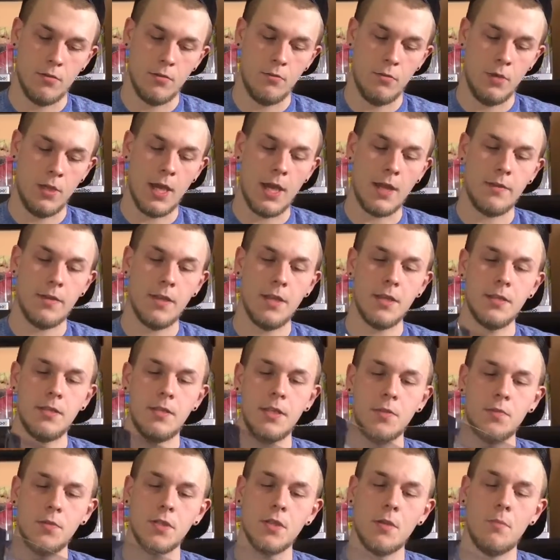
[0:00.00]
we got this.
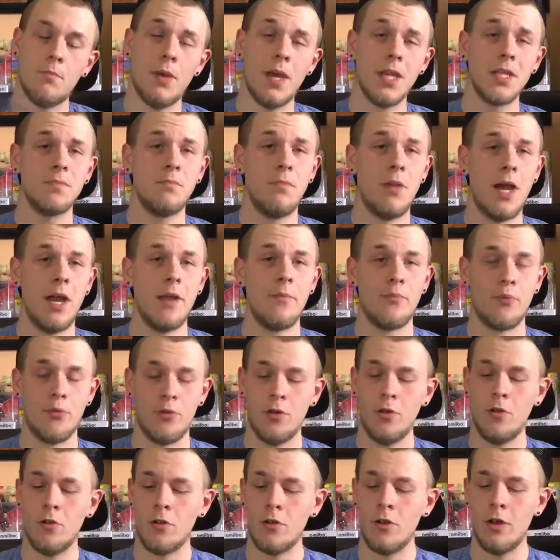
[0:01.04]
This was a Best Buy
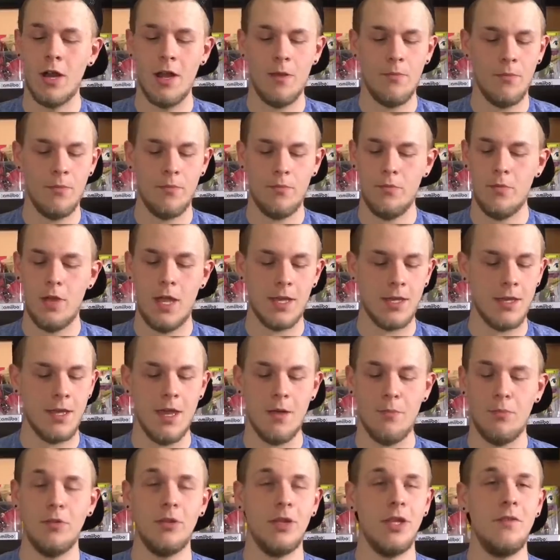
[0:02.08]
pre-order, and I
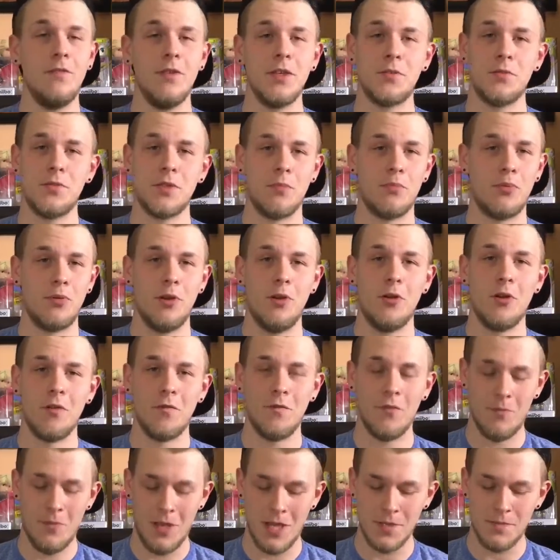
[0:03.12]
can't believe this was a pre-order
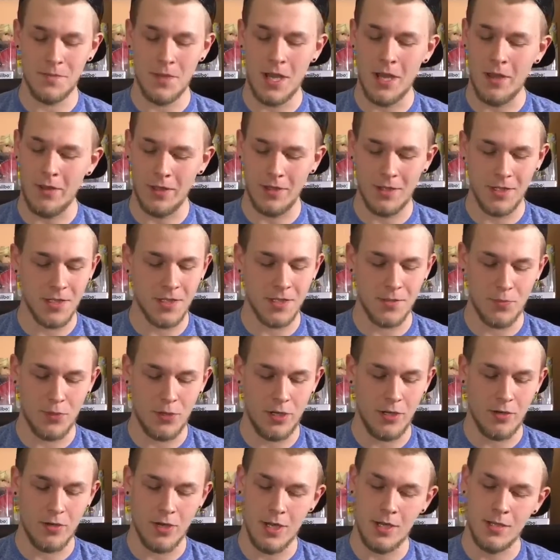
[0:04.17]
for Best Buy. Like, this is
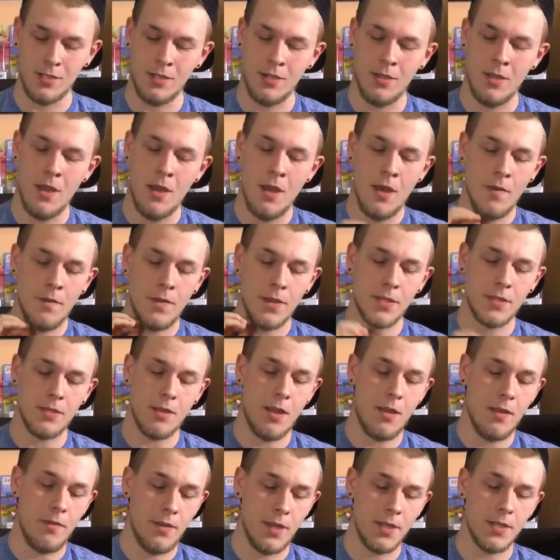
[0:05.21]
pretty crazy. This
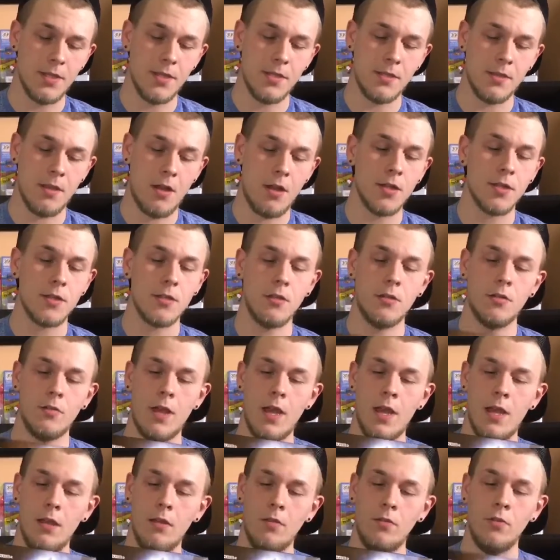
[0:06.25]
is also
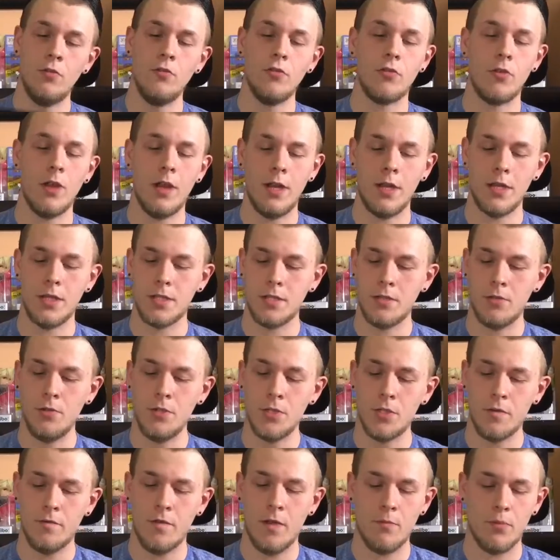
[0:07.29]
a Loot Crate
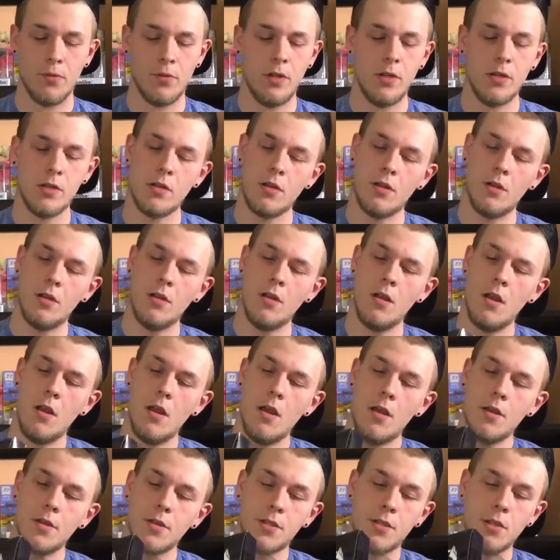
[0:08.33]
exclusive, I'm pretty sure.
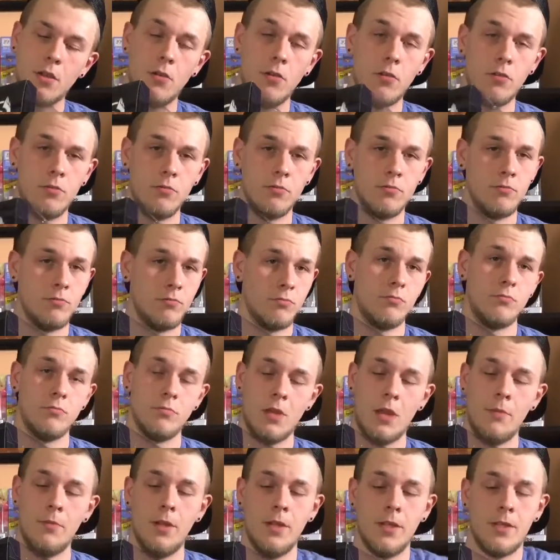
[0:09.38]
So
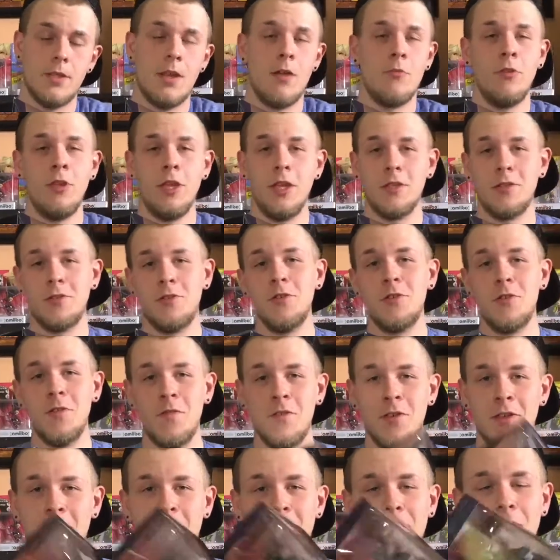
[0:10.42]
I mean, it's not really exclusive. You
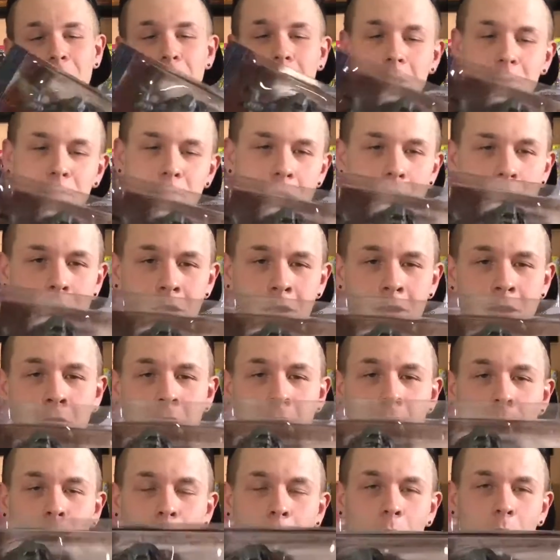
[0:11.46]
can get it from Best Buy.
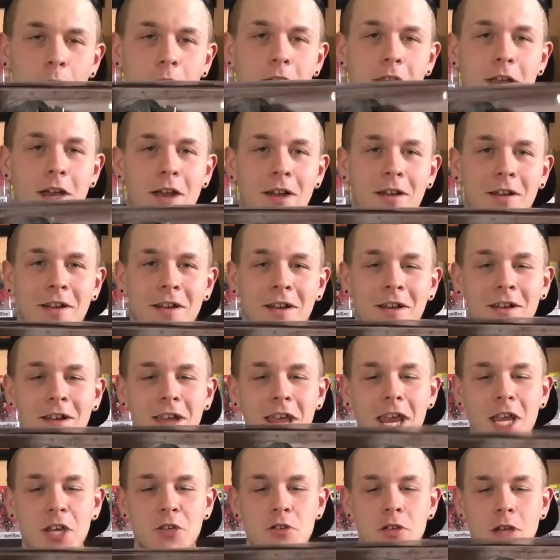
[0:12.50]
But we got
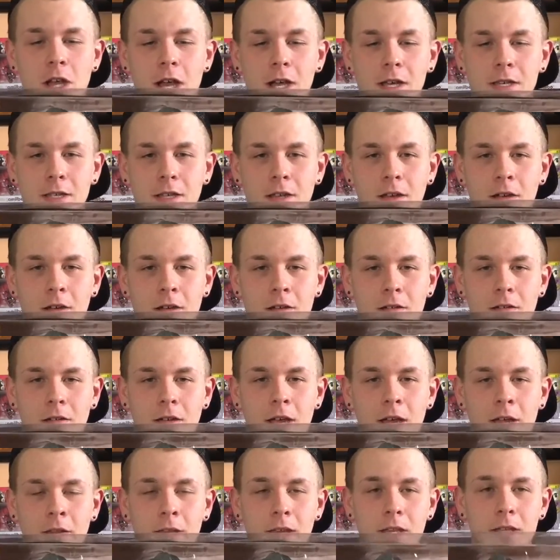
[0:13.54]
Atriox here.
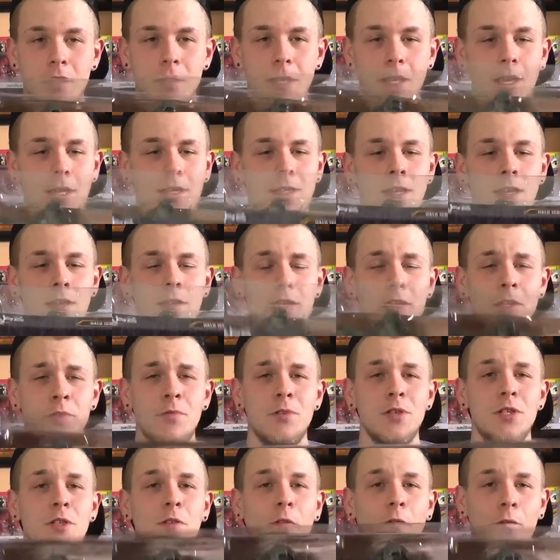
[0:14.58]
And this, like I said, this
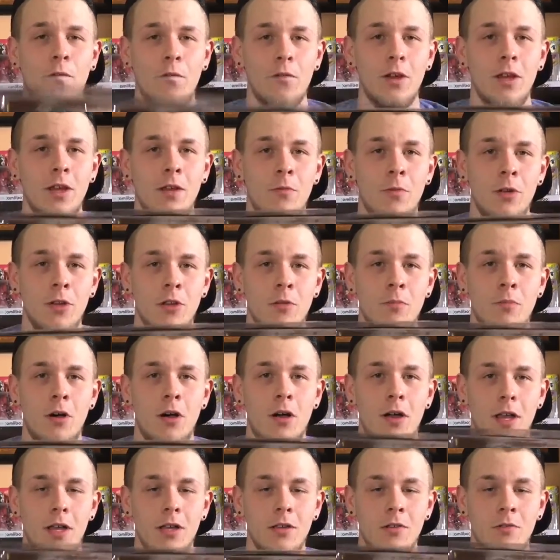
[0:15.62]
was free when you
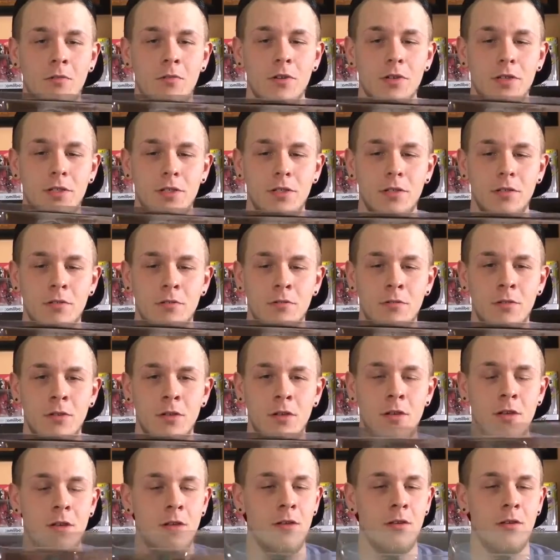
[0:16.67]
bought Halo Wars 2.
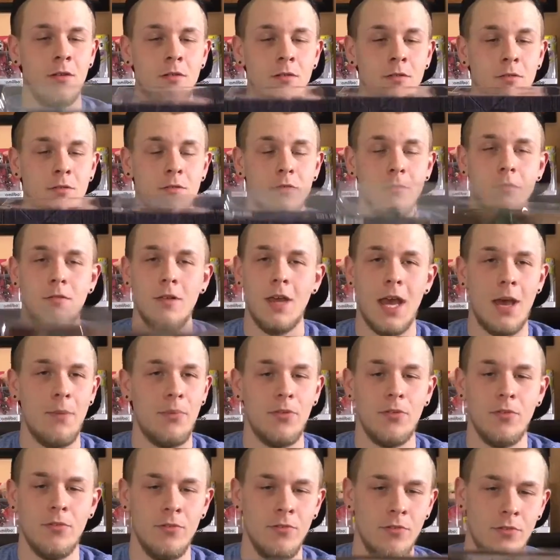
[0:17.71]

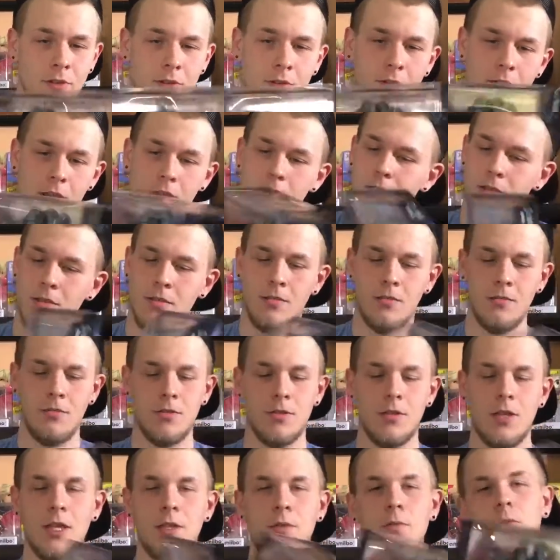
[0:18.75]
Absolutely crazy.
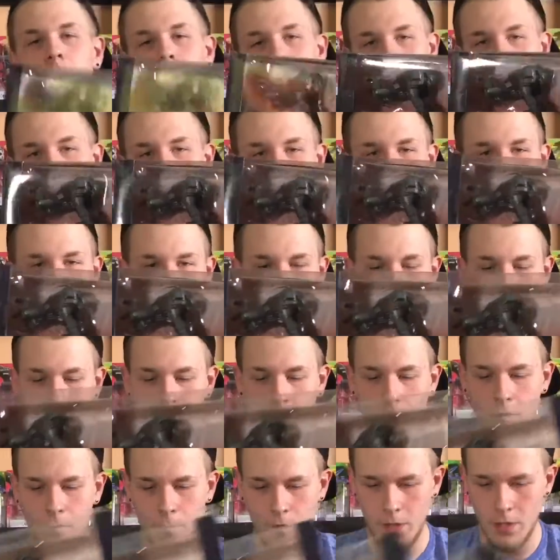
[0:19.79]
So that's really nice. Really
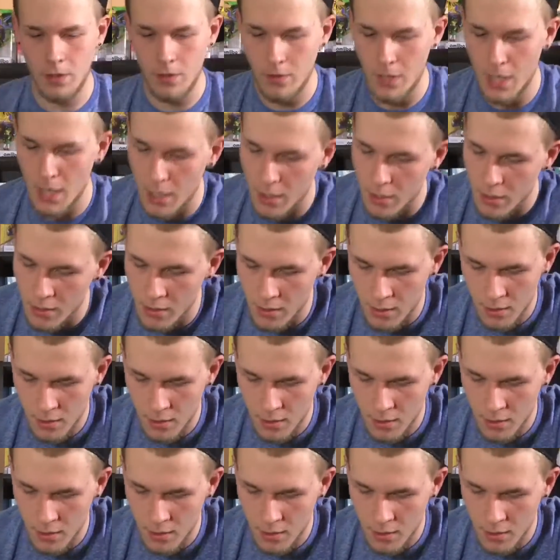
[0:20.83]
cool figure there.